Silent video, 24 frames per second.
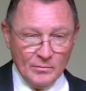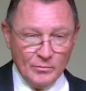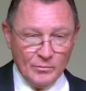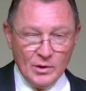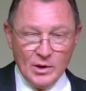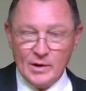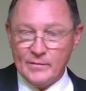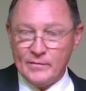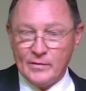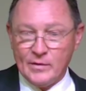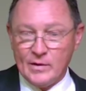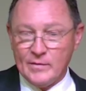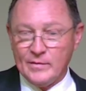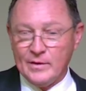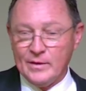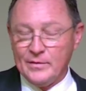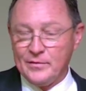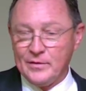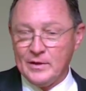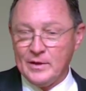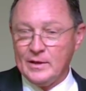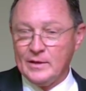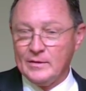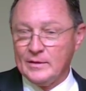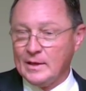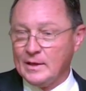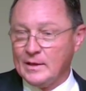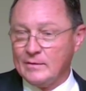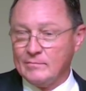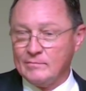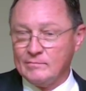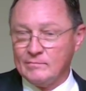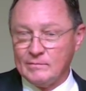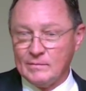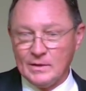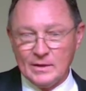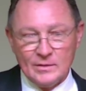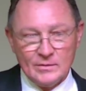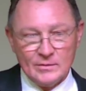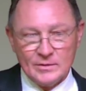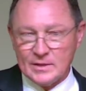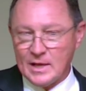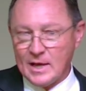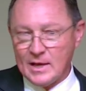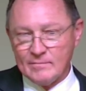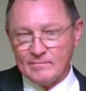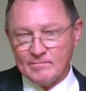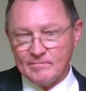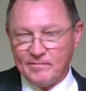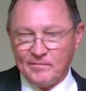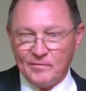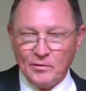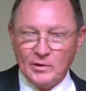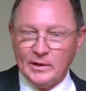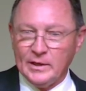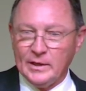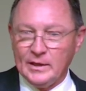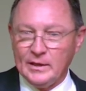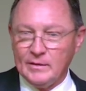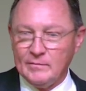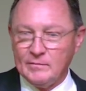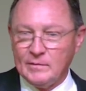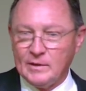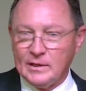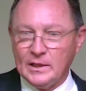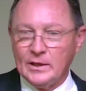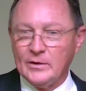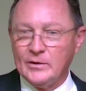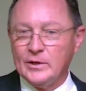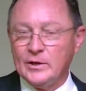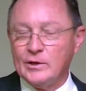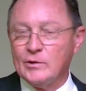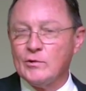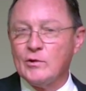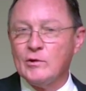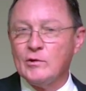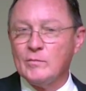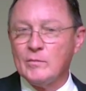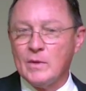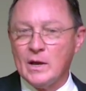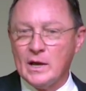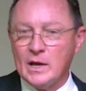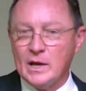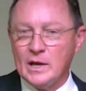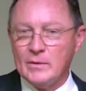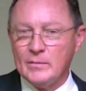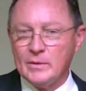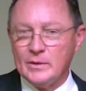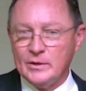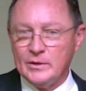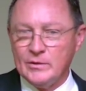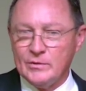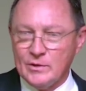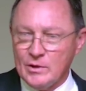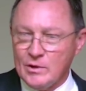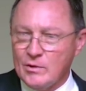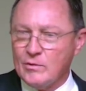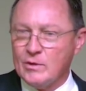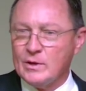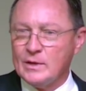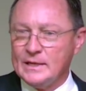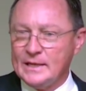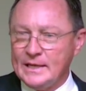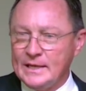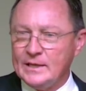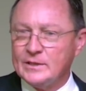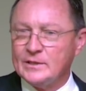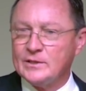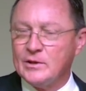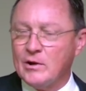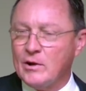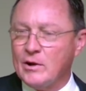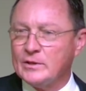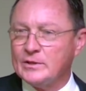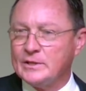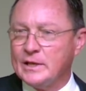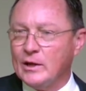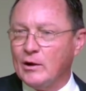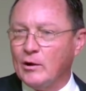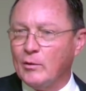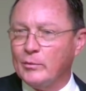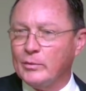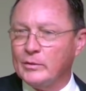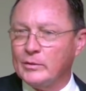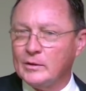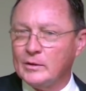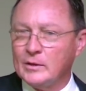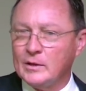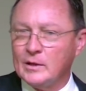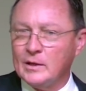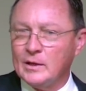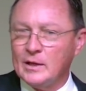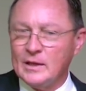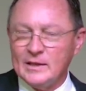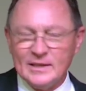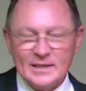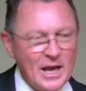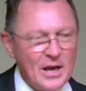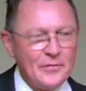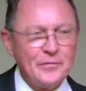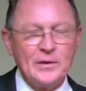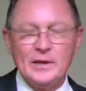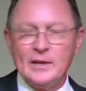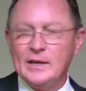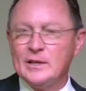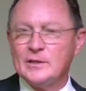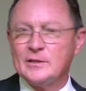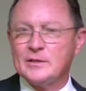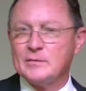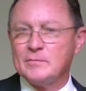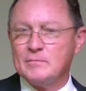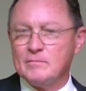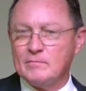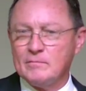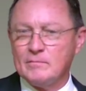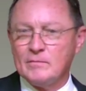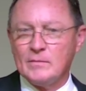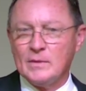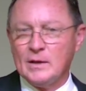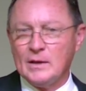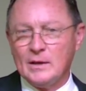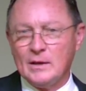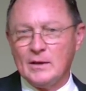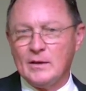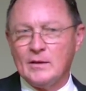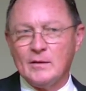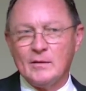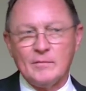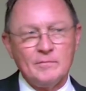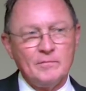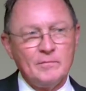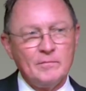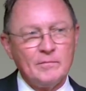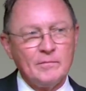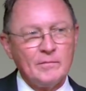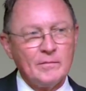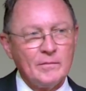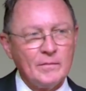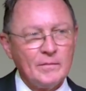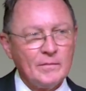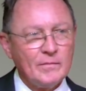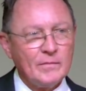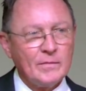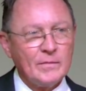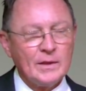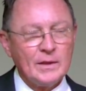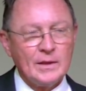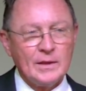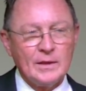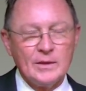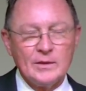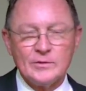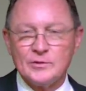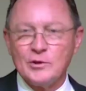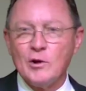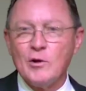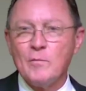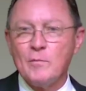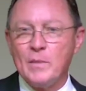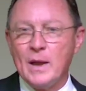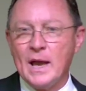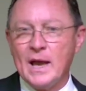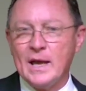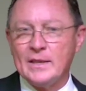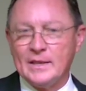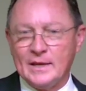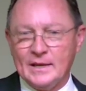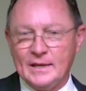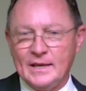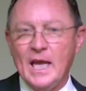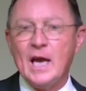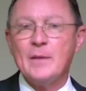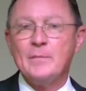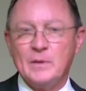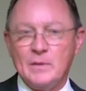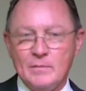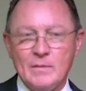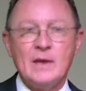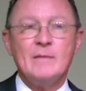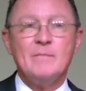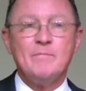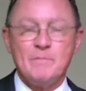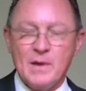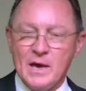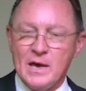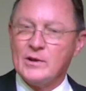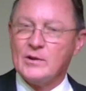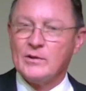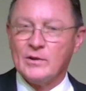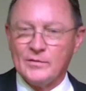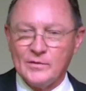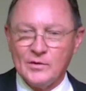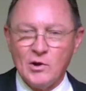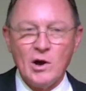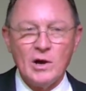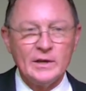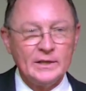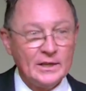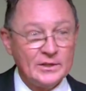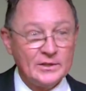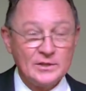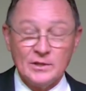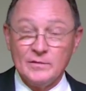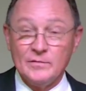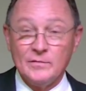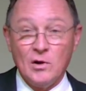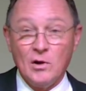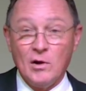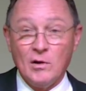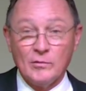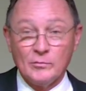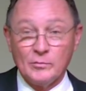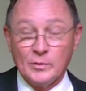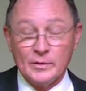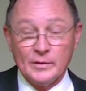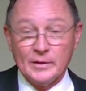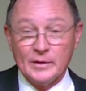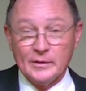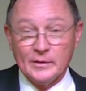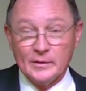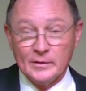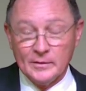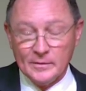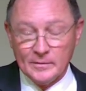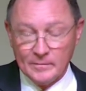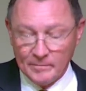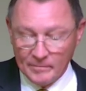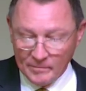Pray for everything that is not fully clear to your own mind, but you know it needs God's help. Nothing is uh, so bad that it can't be made better if God gets involved with it.